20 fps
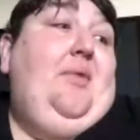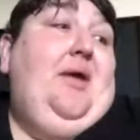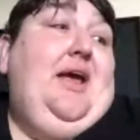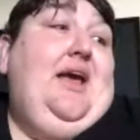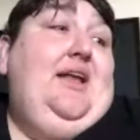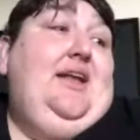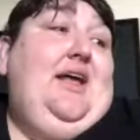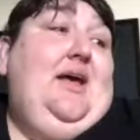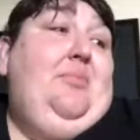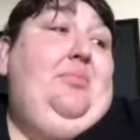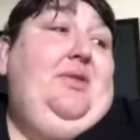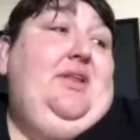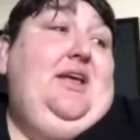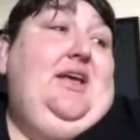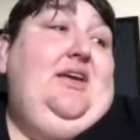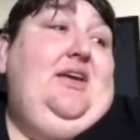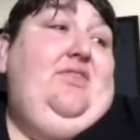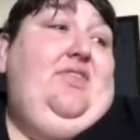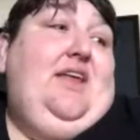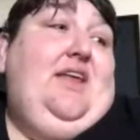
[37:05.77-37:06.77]
And
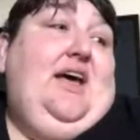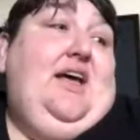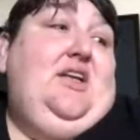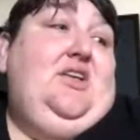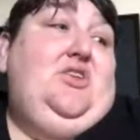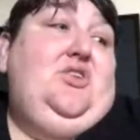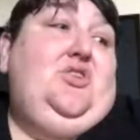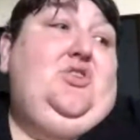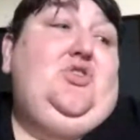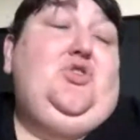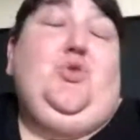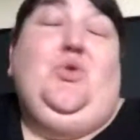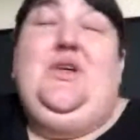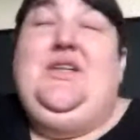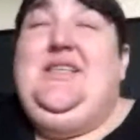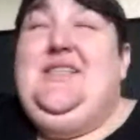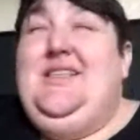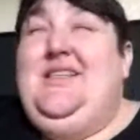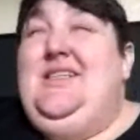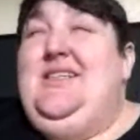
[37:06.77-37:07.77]
I believe that
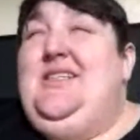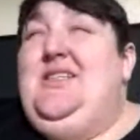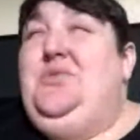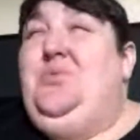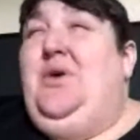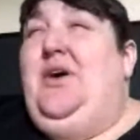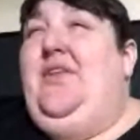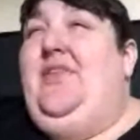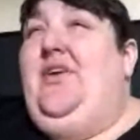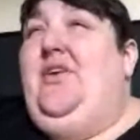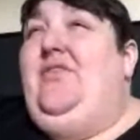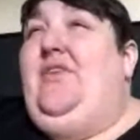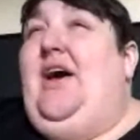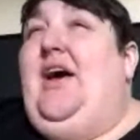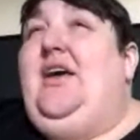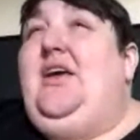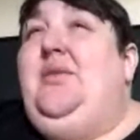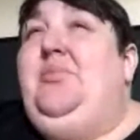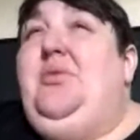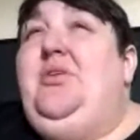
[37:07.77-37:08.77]
choices, while they're
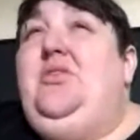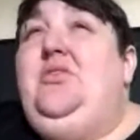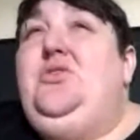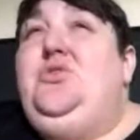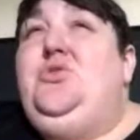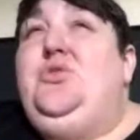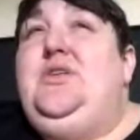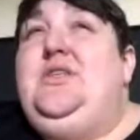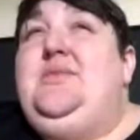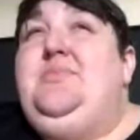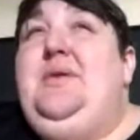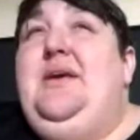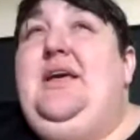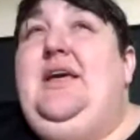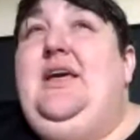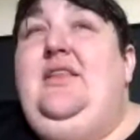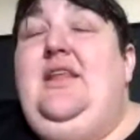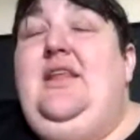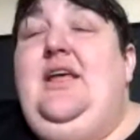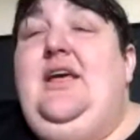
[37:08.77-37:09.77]
valuable,
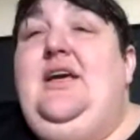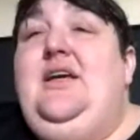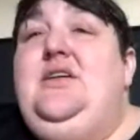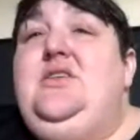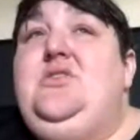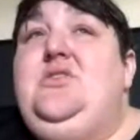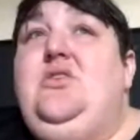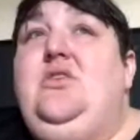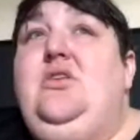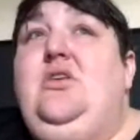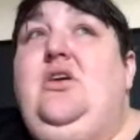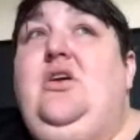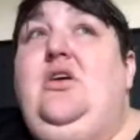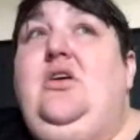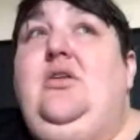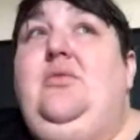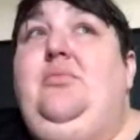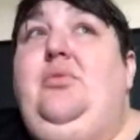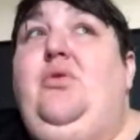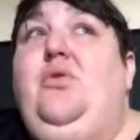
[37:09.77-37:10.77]
choice-making things
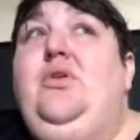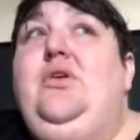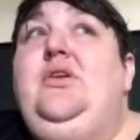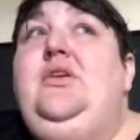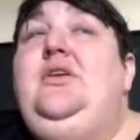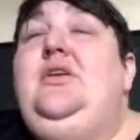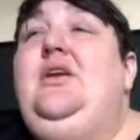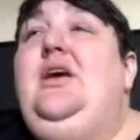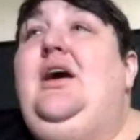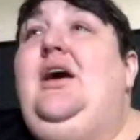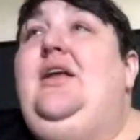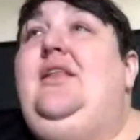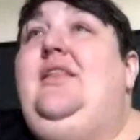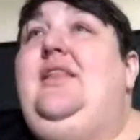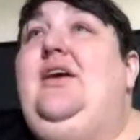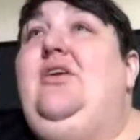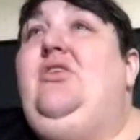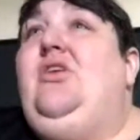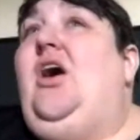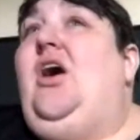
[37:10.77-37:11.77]
are important,
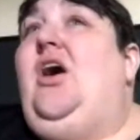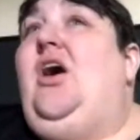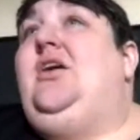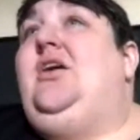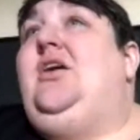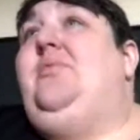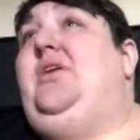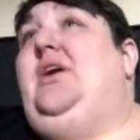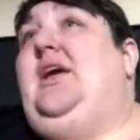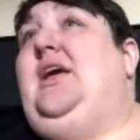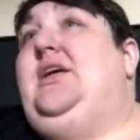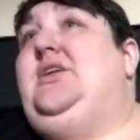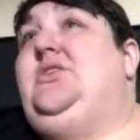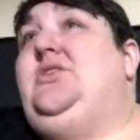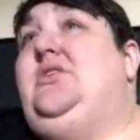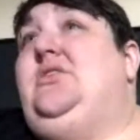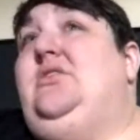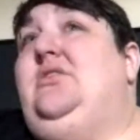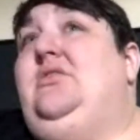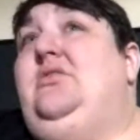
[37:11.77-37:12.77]
they're not
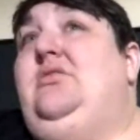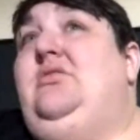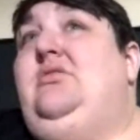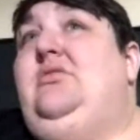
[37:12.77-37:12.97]
communication.